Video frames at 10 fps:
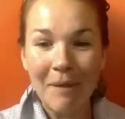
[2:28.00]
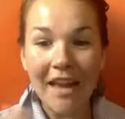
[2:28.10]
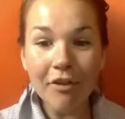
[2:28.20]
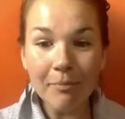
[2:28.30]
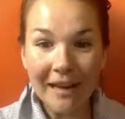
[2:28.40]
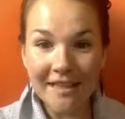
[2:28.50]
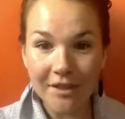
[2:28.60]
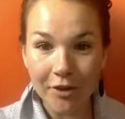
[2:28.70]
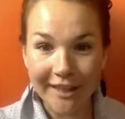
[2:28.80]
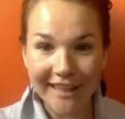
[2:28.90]
If my
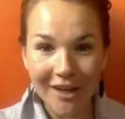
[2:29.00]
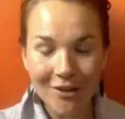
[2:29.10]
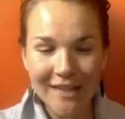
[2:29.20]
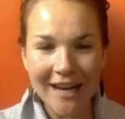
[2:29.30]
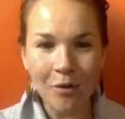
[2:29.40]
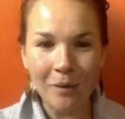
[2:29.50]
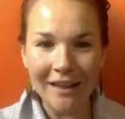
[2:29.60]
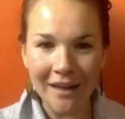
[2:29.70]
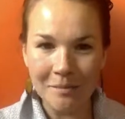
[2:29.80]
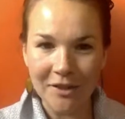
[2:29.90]
screen goes out
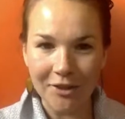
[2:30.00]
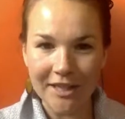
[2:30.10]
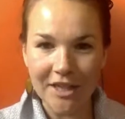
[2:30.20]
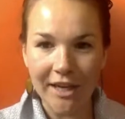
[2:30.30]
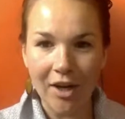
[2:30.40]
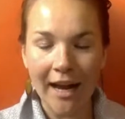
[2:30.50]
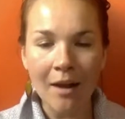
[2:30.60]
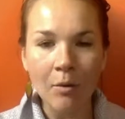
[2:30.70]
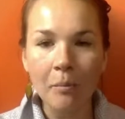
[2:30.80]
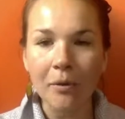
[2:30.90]
while I'm screen sharing, I
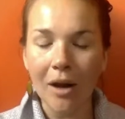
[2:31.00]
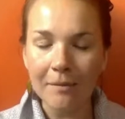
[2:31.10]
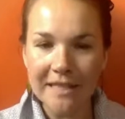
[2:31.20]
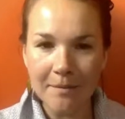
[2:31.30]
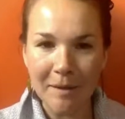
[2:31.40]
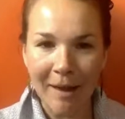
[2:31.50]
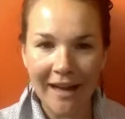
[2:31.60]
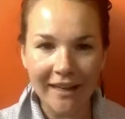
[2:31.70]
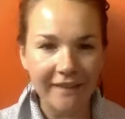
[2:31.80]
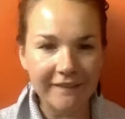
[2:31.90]
will promise to be
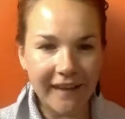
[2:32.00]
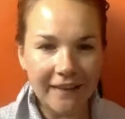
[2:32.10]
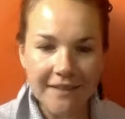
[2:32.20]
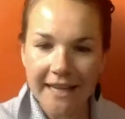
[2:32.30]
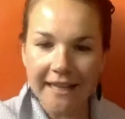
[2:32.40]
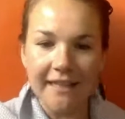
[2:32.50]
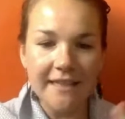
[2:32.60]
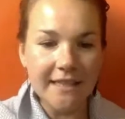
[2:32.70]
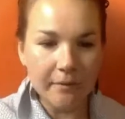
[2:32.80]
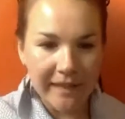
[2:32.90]
back in 5
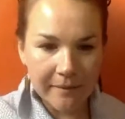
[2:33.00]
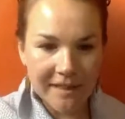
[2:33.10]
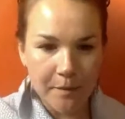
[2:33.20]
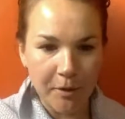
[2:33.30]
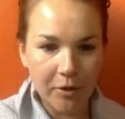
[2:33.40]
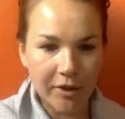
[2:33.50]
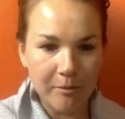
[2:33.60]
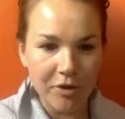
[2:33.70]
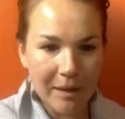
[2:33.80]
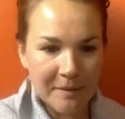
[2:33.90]
seconds. Sometimes this program
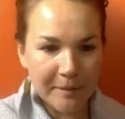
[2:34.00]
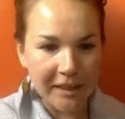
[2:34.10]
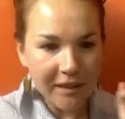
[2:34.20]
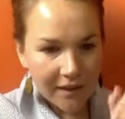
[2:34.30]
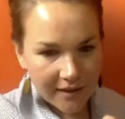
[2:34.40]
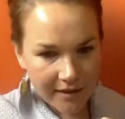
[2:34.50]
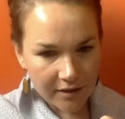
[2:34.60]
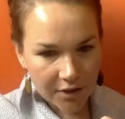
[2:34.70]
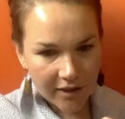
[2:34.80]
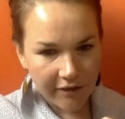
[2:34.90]
drops me, still
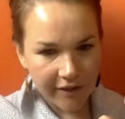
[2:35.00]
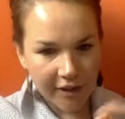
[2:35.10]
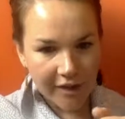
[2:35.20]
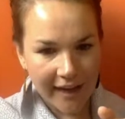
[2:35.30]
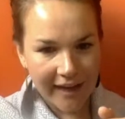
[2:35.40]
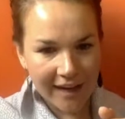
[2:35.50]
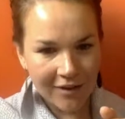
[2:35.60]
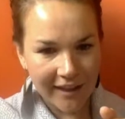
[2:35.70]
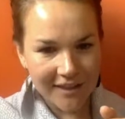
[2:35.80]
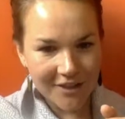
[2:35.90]
trying to figure that out,
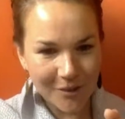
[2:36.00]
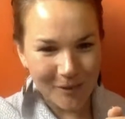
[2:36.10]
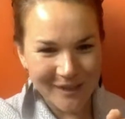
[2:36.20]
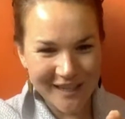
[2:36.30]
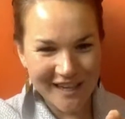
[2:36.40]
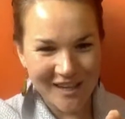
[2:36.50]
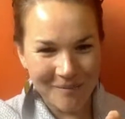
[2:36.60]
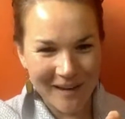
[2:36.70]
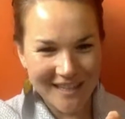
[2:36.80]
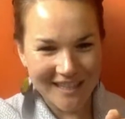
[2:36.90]
and I do appreciate your
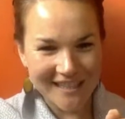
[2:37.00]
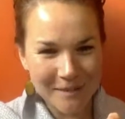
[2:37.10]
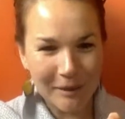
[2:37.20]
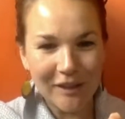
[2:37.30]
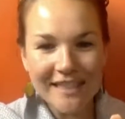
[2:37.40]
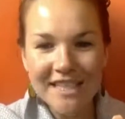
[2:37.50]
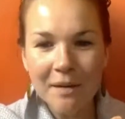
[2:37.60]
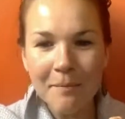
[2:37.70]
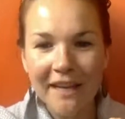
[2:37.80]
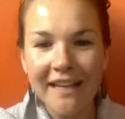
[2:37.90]
patience. But let's
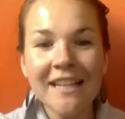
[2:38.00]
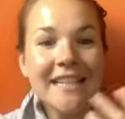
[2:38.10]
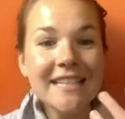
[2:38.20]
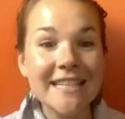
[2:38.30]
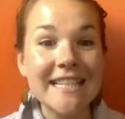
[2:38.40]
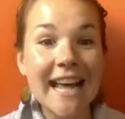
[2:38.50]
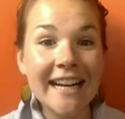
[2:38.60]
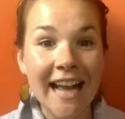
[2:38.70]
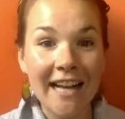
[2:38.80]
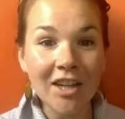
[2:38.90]
jump in to
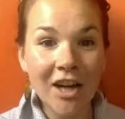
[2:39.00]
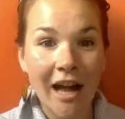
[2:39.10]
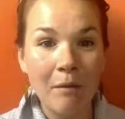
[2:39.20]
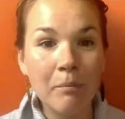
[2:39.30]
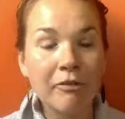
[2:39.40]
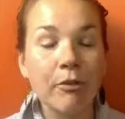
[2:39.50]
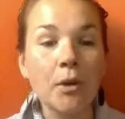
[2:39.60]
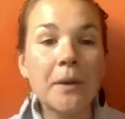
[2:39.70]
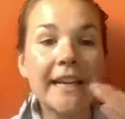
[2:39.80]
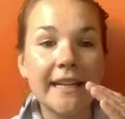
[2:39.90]
setting Edgar up before
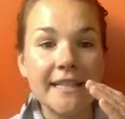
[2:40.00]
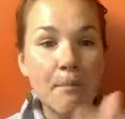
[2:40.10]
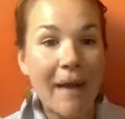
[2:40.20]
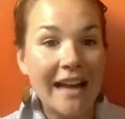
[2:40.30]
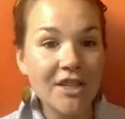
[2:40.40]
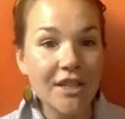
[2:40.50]
we get into batching